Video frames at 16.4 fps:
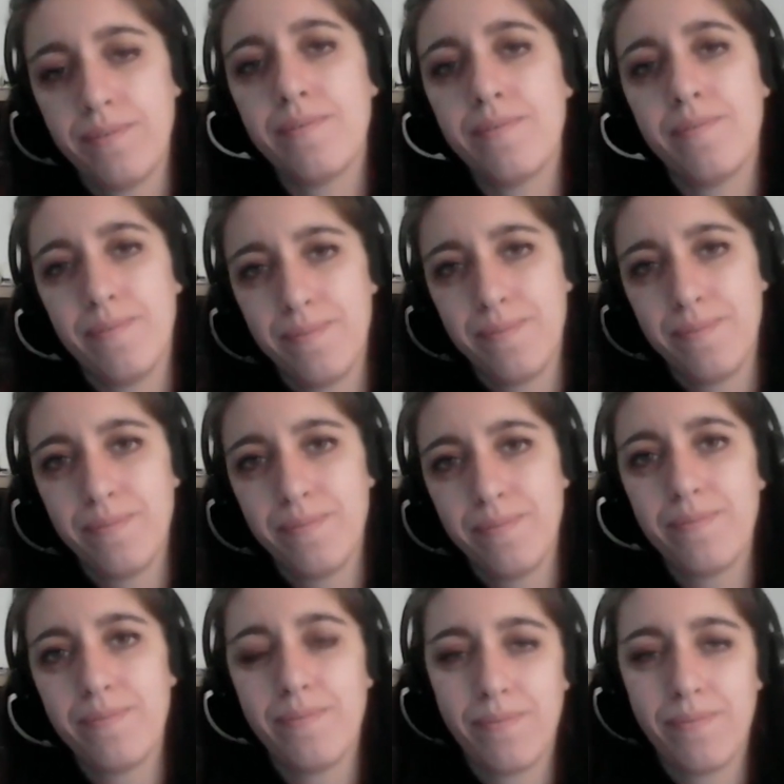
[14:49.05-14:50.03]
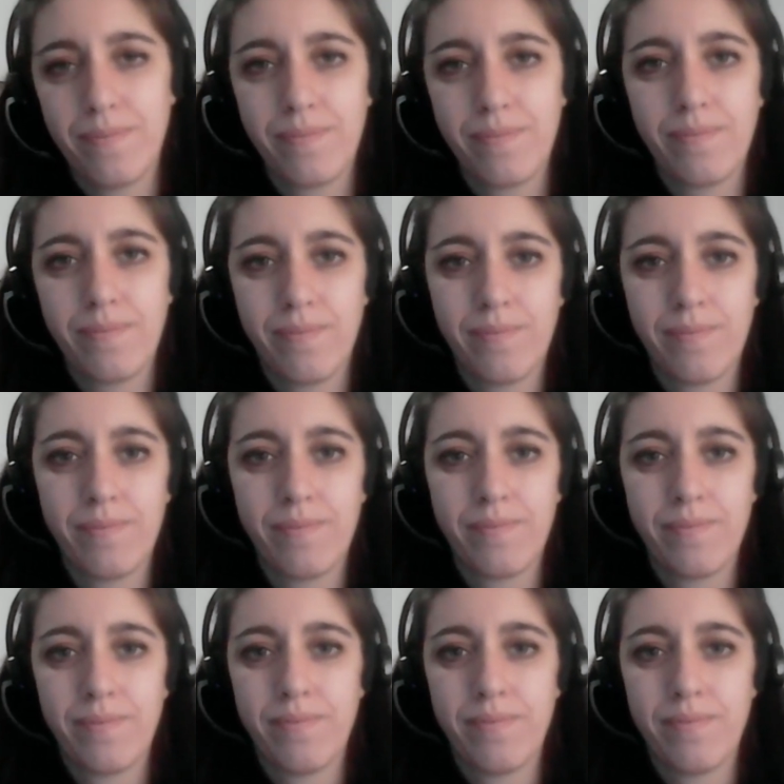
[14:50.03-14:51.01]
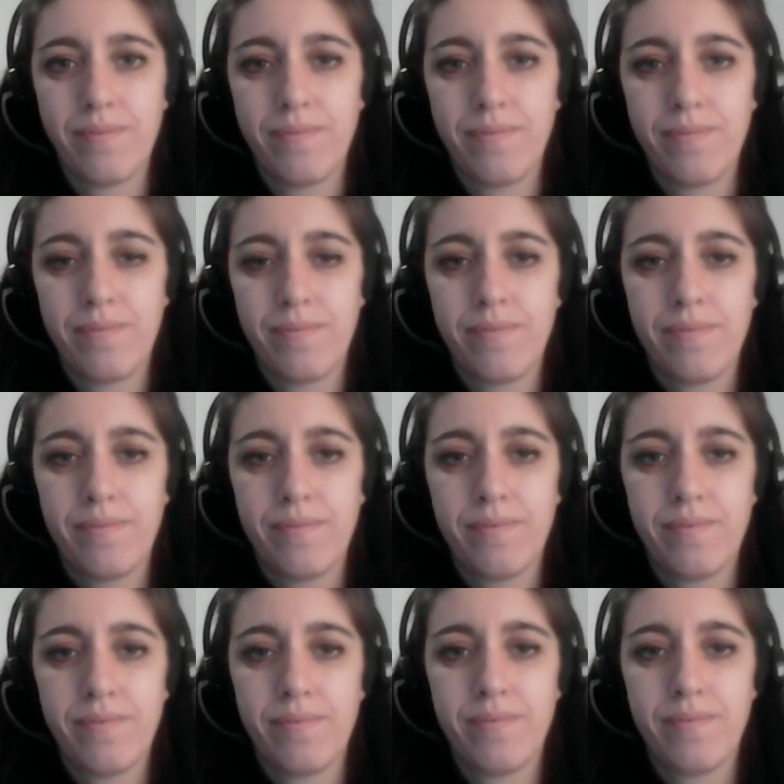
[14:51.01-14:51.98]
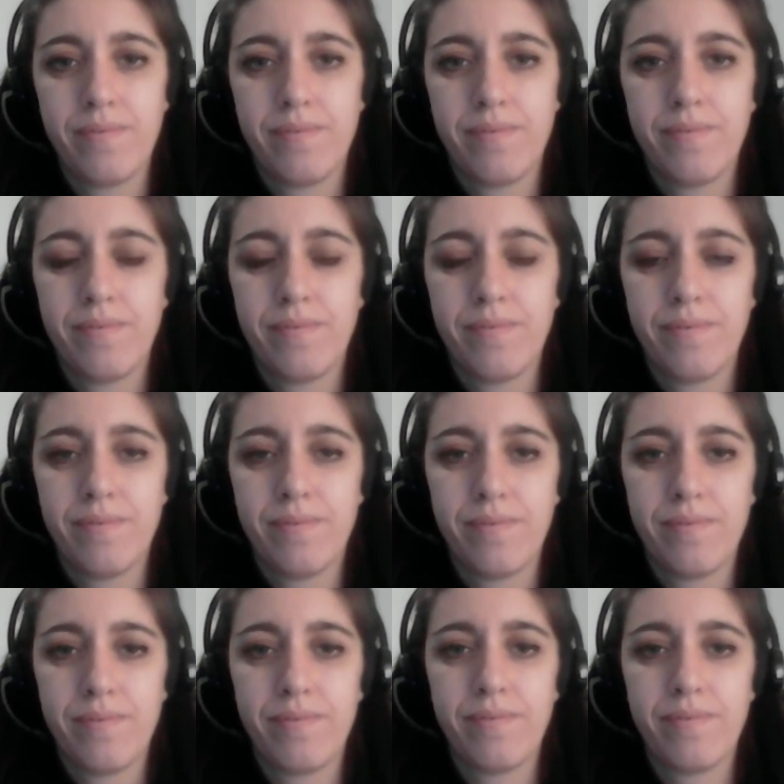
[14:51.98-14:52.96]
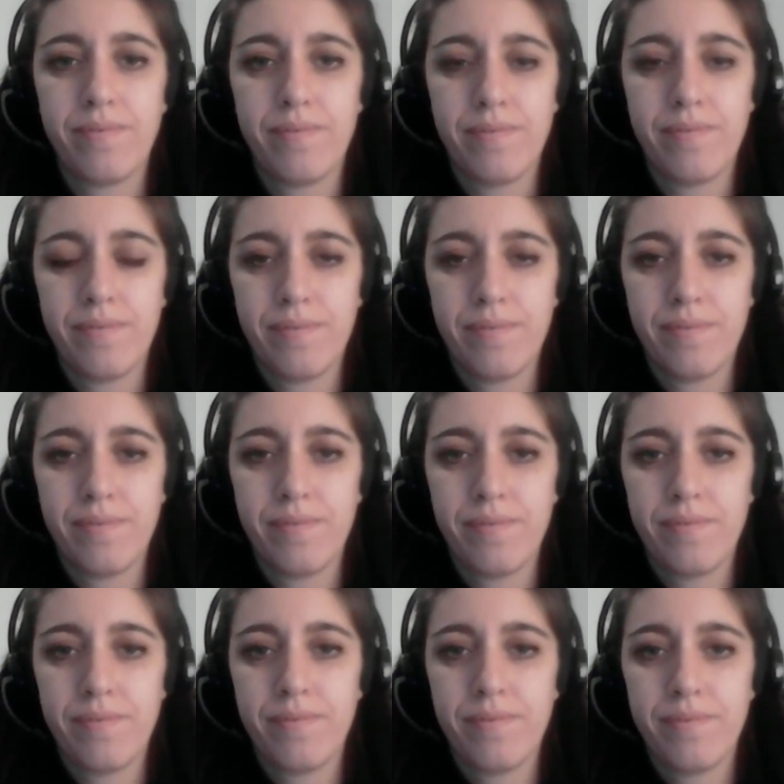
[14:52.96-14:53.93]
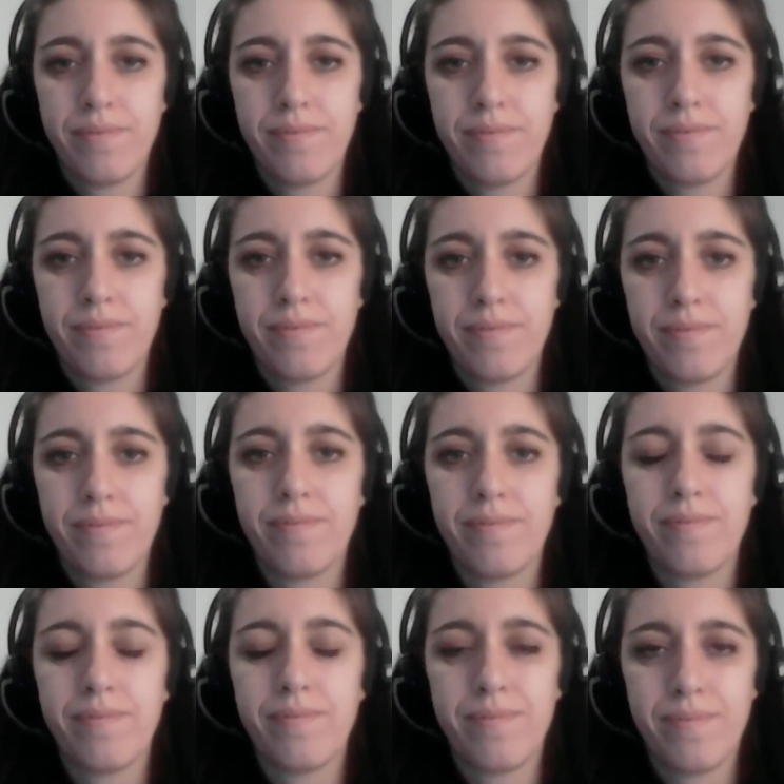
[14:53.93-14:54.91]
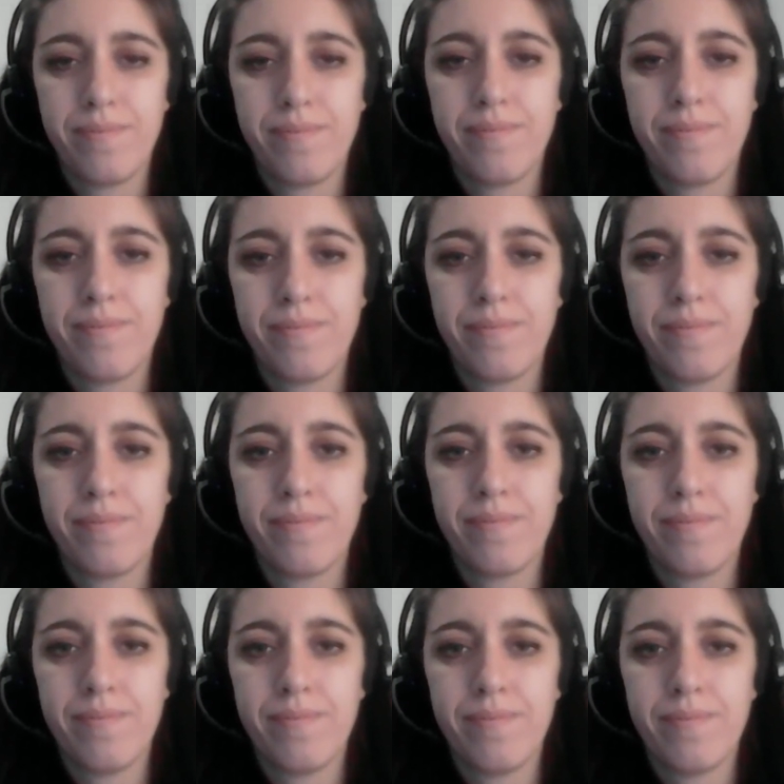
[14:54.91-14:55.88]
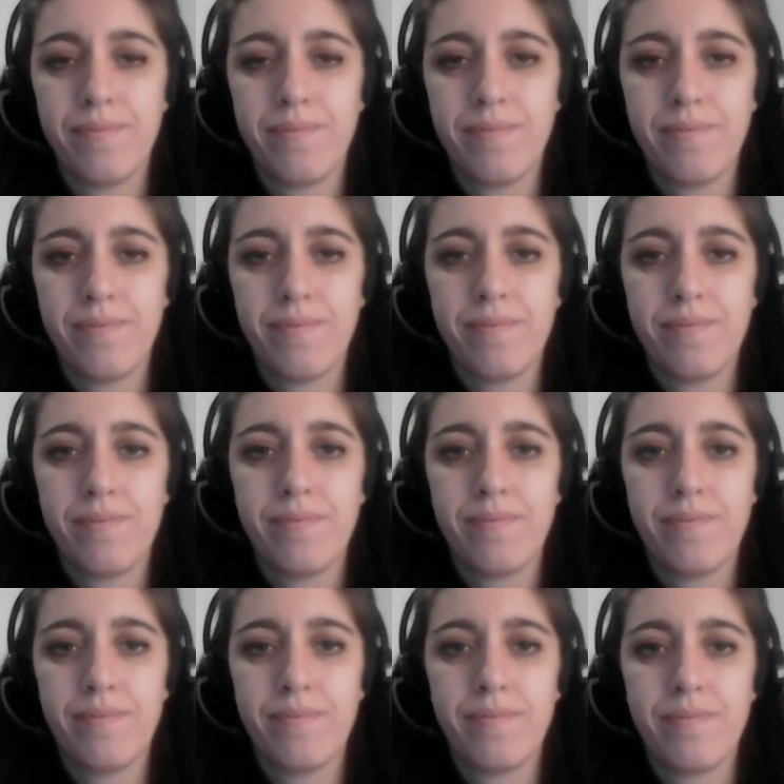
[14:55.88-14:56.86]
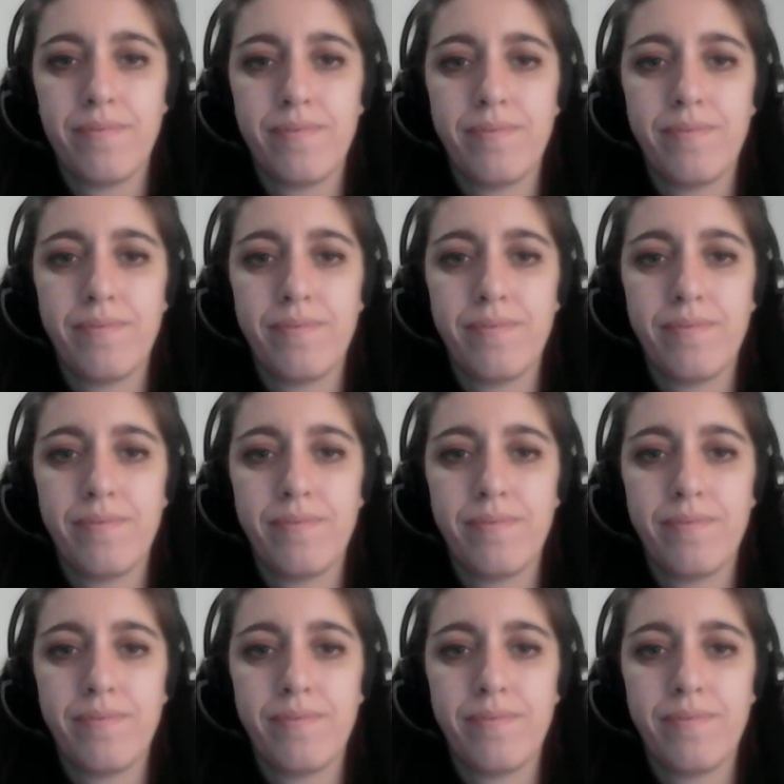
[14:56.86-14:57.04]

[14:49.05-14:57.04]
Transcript: (silent)